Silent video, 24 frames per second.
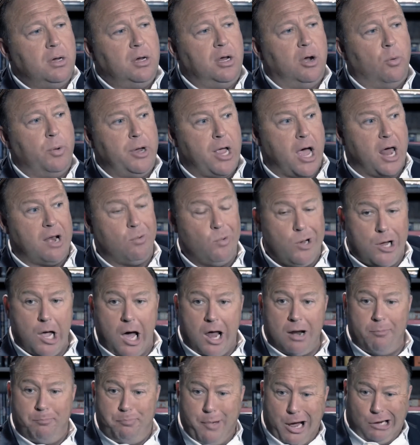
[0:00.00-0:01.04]
We got
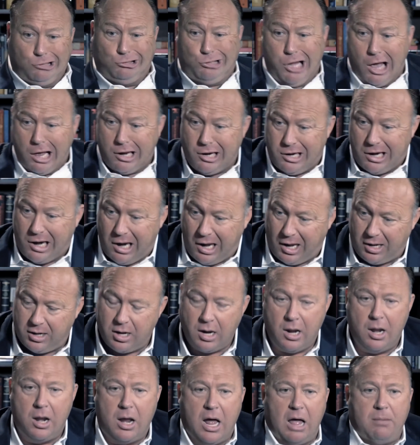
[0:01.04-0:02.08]
a big-titted hit.
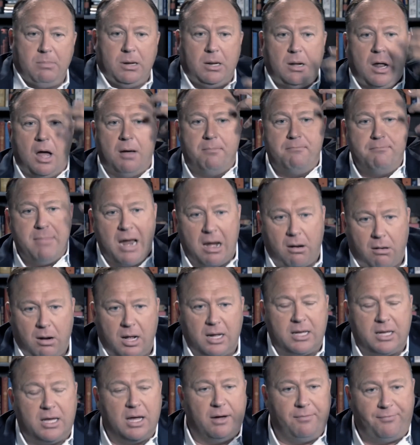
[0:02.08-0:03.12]
I mean,
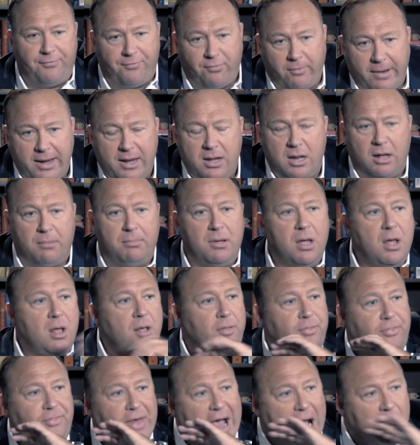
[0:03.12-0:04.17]
America, freedom,
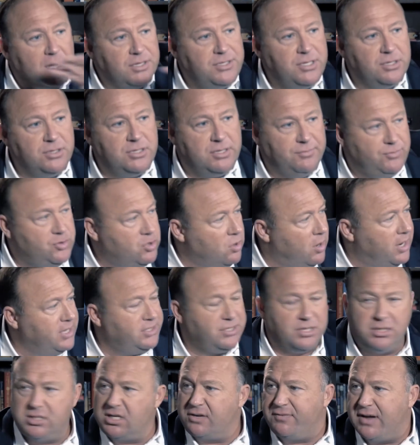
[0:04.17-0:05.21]
thousands of
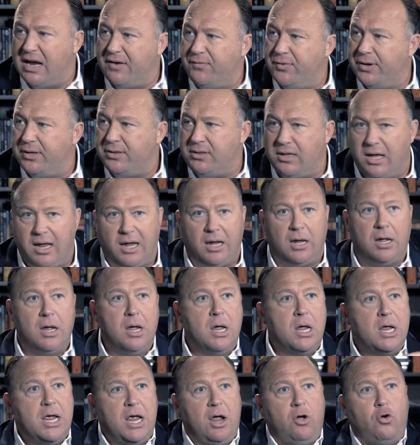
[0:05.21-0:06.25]
choices of everything,
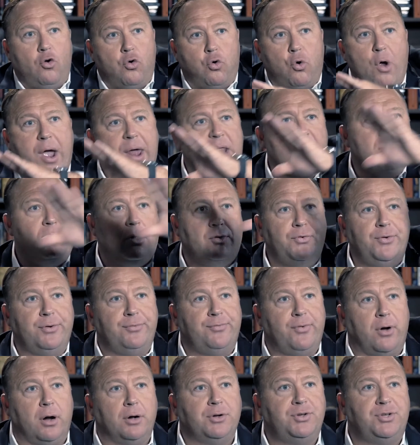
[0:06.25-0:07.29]
incredible
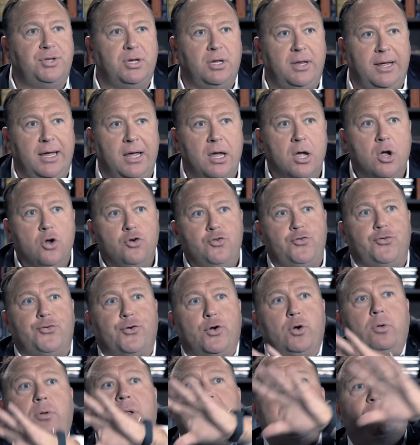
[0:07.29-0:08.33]
diversity,
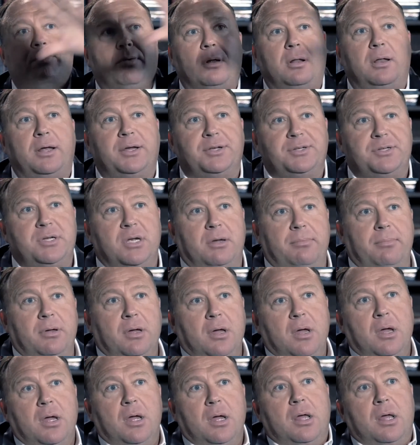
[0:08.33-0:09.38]
true liberalism,
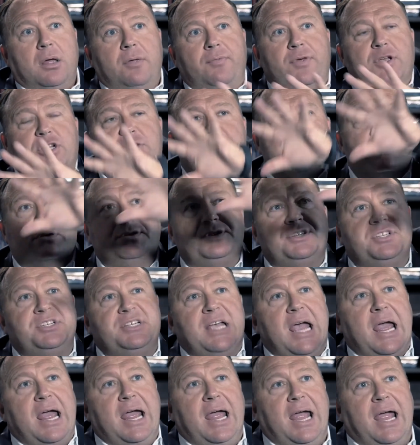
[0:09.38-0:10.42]
this
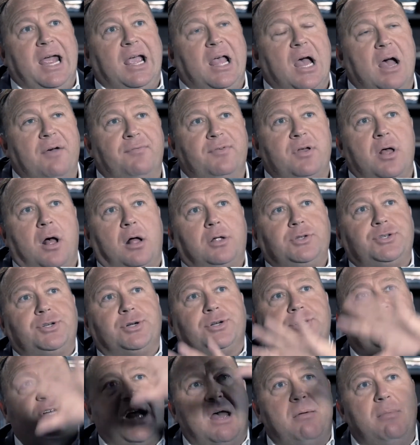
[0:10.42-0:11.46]
mosaic of
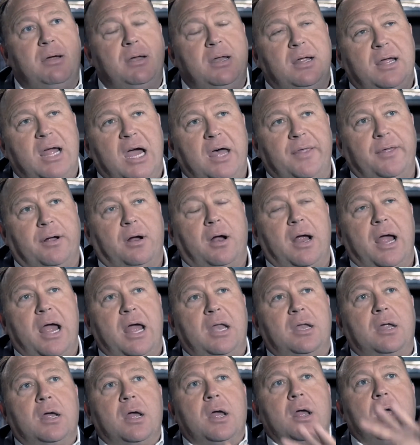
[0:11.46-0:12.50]
cultures coming together
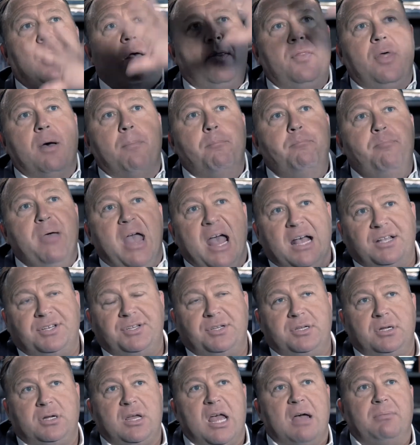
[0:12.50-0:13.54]
and the
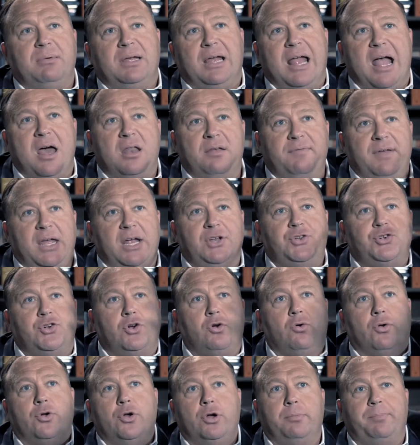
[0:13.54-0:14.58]
best coming out of each
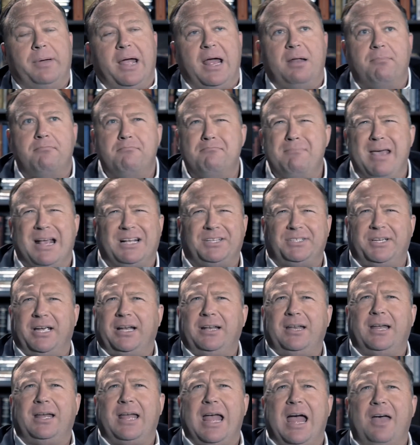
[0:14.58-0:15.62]
group and
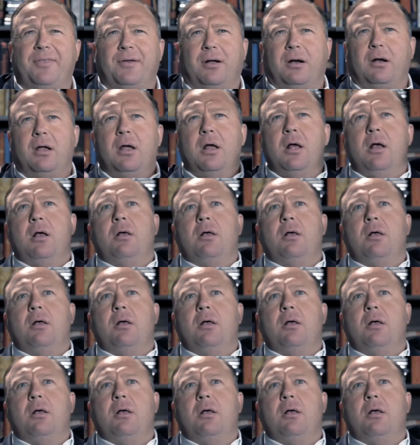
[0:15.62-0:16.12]
mixing together.